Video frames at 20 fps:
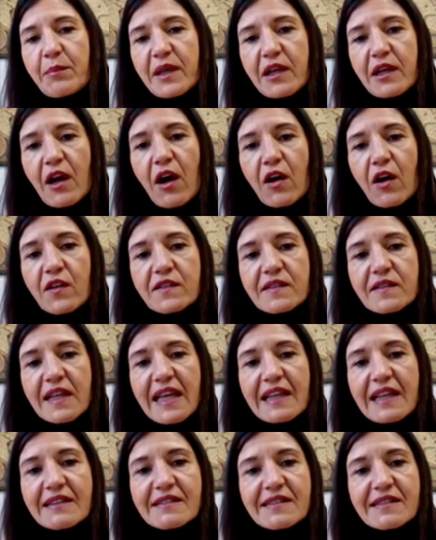because
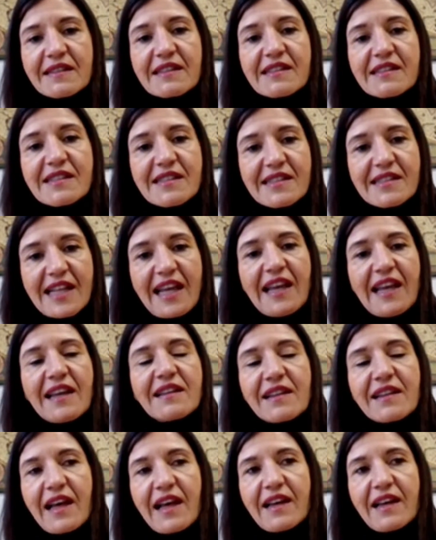it
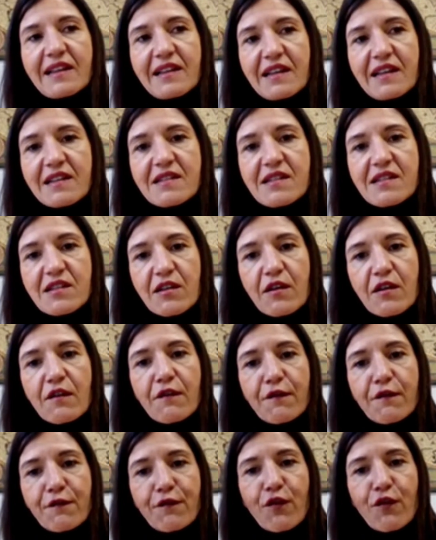stayed like this
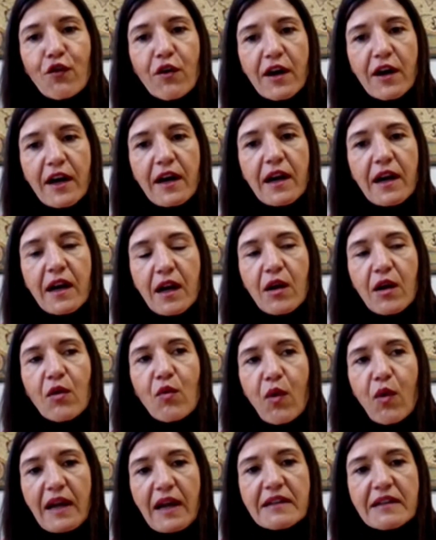for
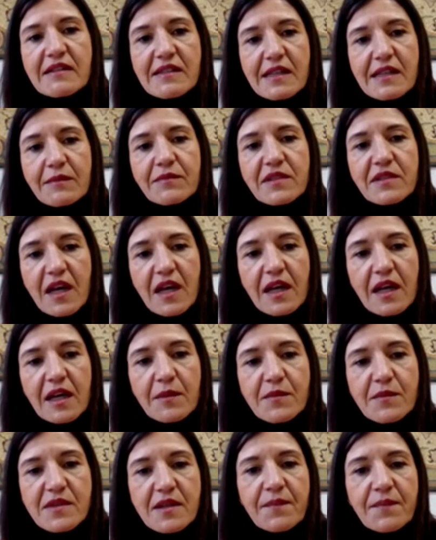quite some
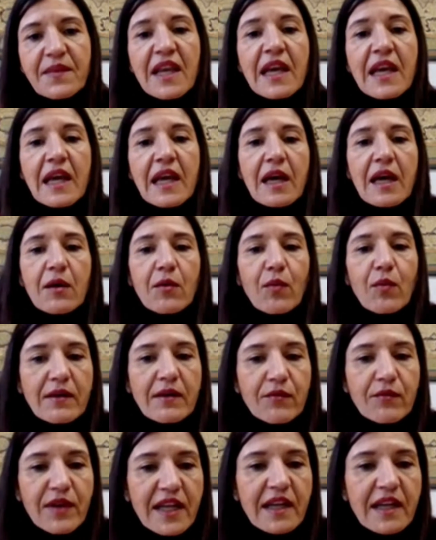times.
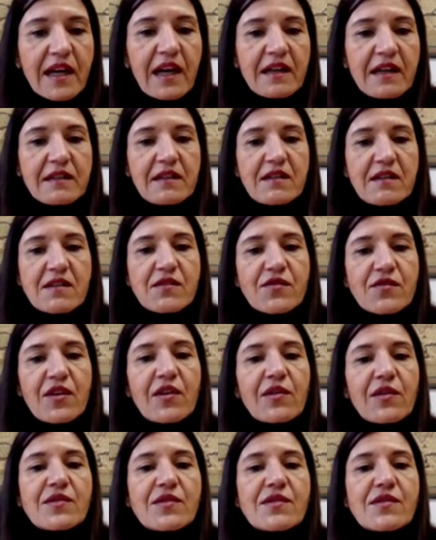When Richard
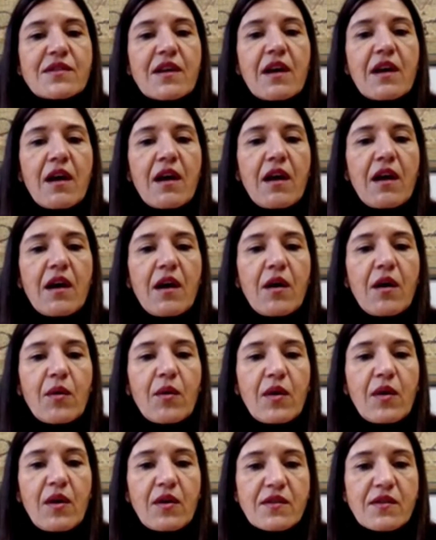Strauss
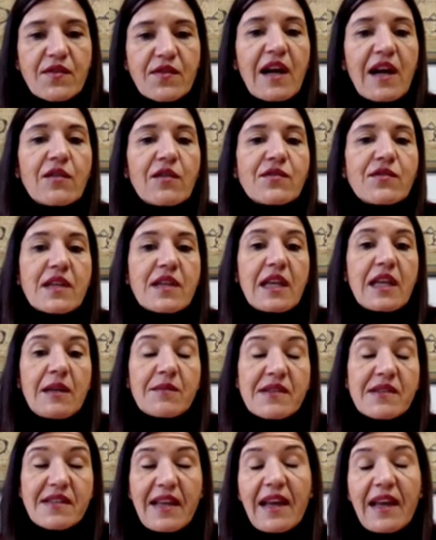
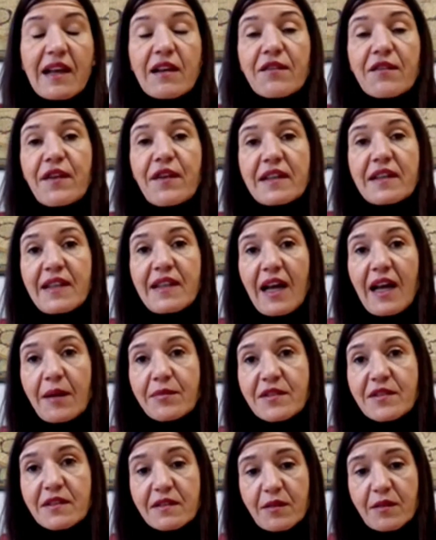himself
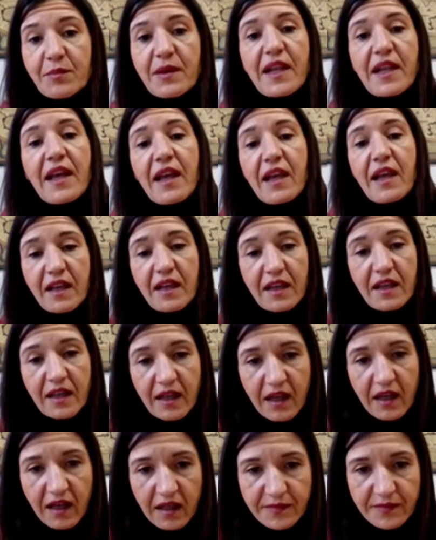adapted the
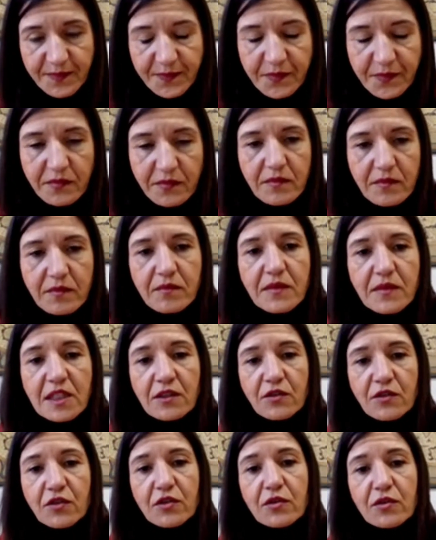play
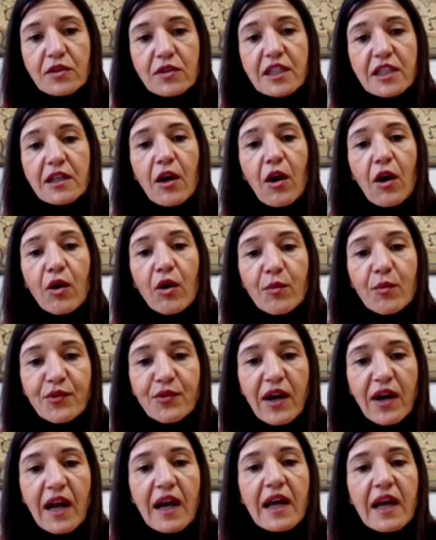to the
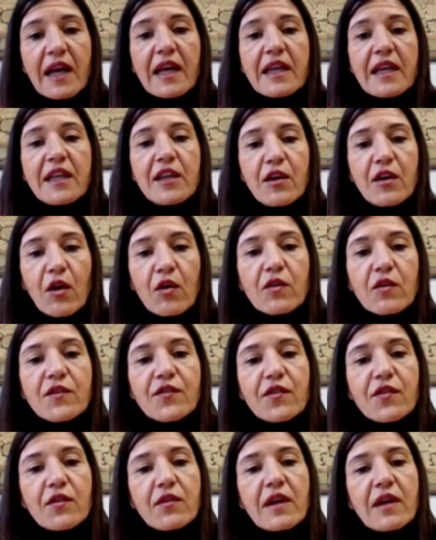opera, he
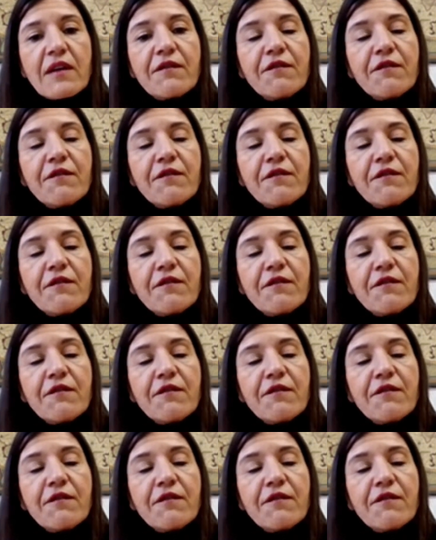also